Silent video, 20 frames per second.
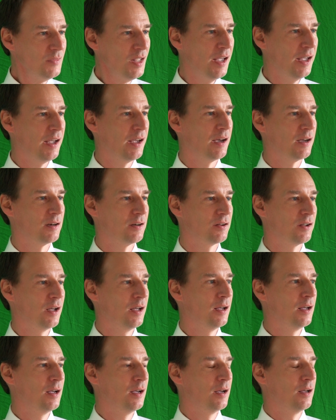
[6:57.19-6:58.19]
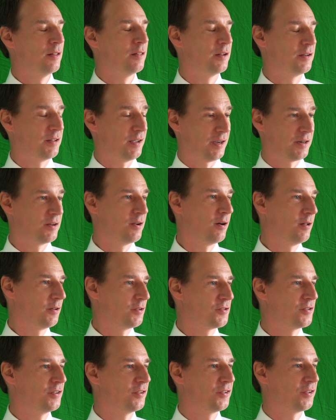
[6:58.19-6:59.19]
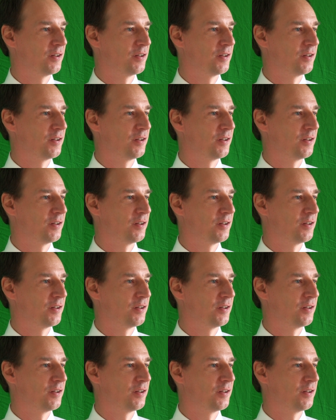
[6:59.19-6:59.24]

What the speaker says: And the technologies